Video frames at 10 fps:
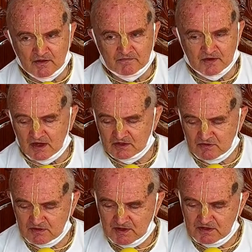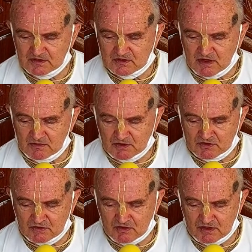as will be described also
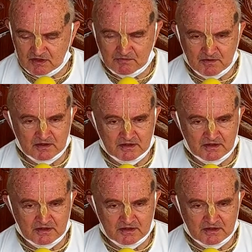in the next